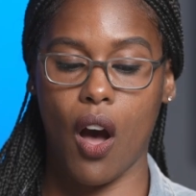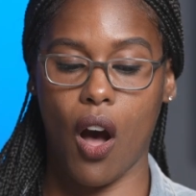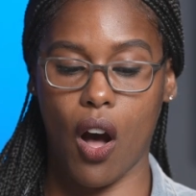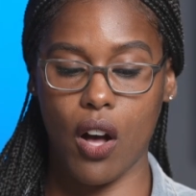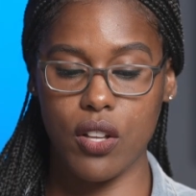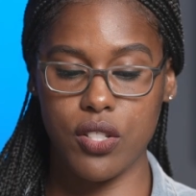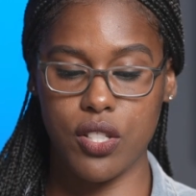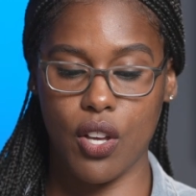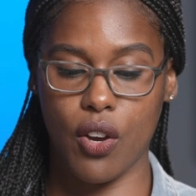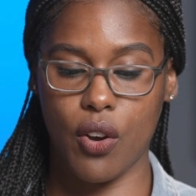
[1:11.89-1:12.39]

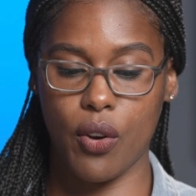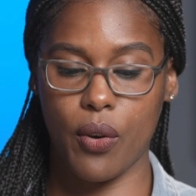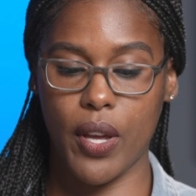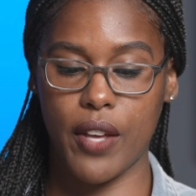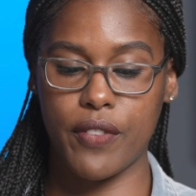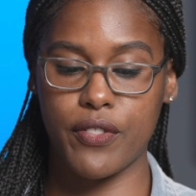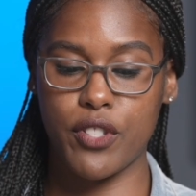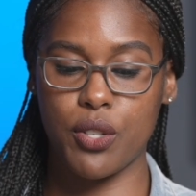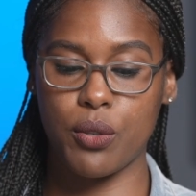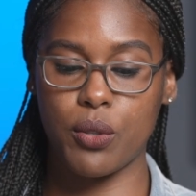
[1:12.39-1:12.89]
Also,
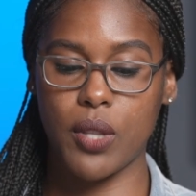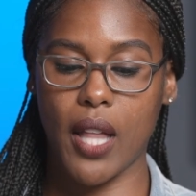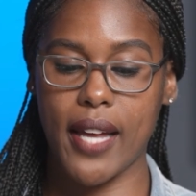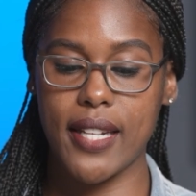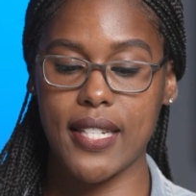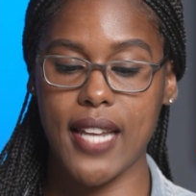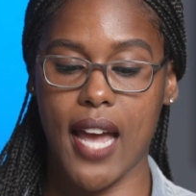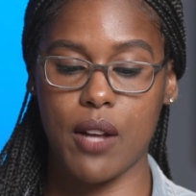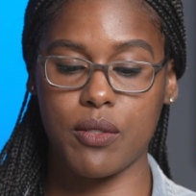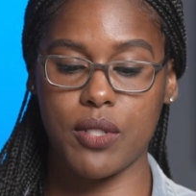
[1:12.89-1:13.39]
if two
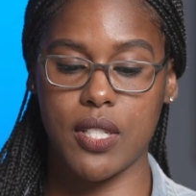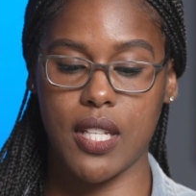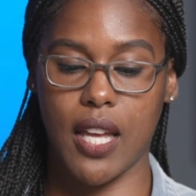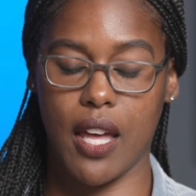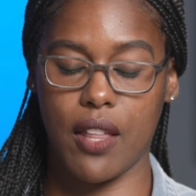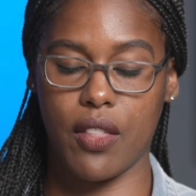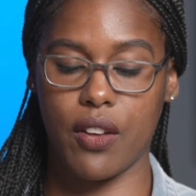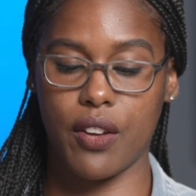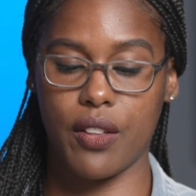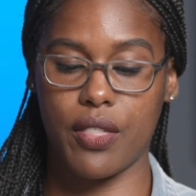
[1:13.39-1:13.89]
lie down
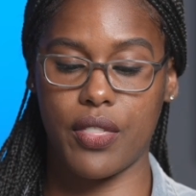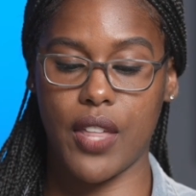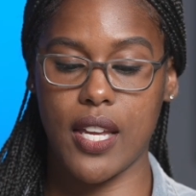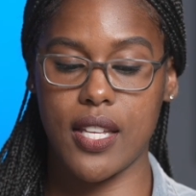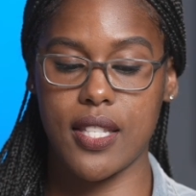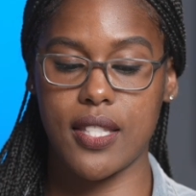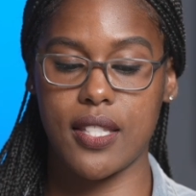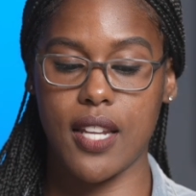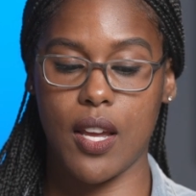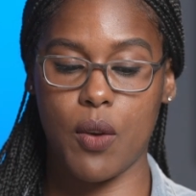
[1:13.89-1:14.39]
together, they
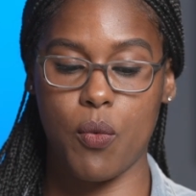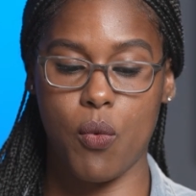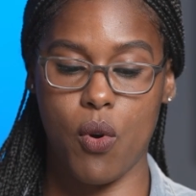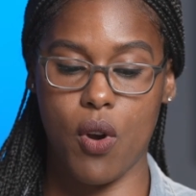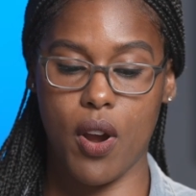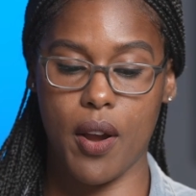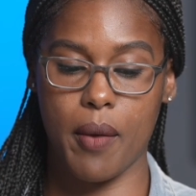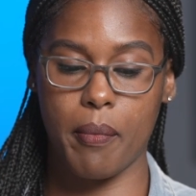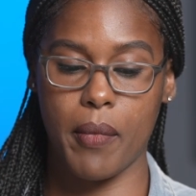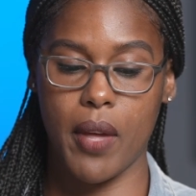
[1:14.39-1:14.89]
can stay
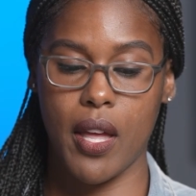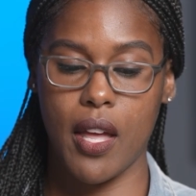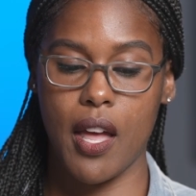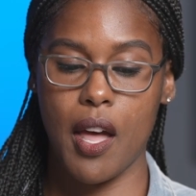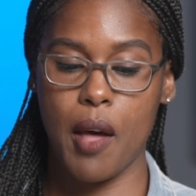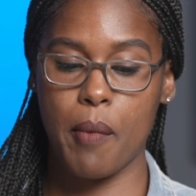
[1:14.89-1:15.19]
warm.